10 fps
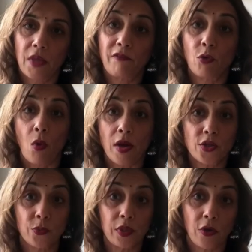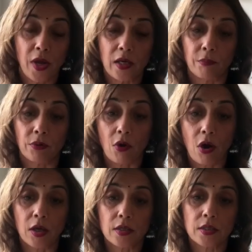If you wanted to relocate
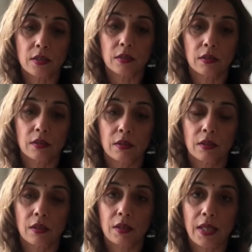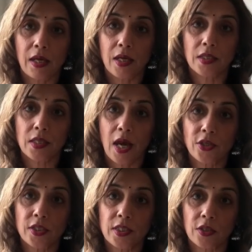abroad, then
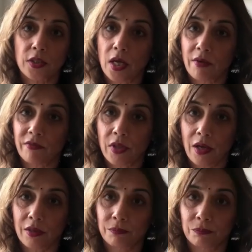actually it's a good time for that.